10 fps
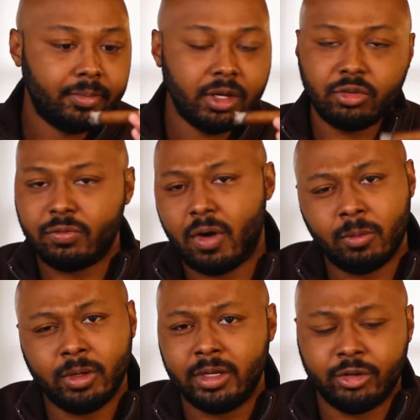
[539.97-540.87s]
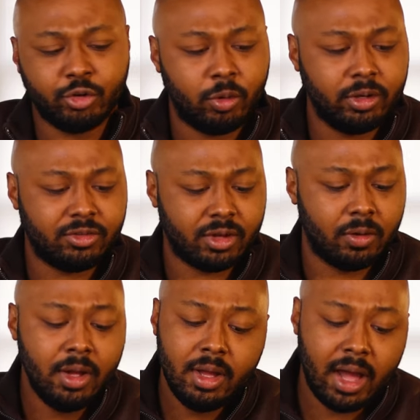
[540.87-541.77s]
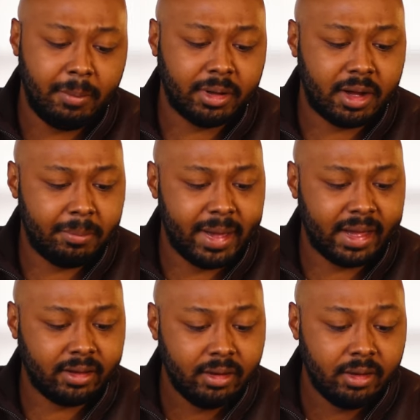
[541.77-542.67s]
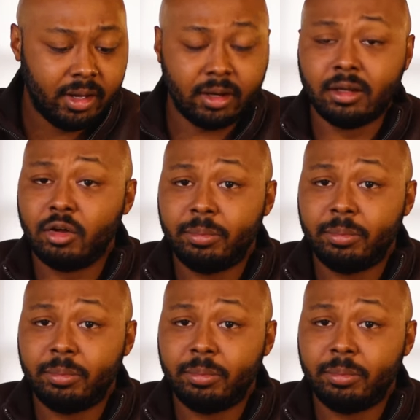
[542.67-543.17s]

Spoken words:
So far, really enjoying this. So I'm gonna come back in a little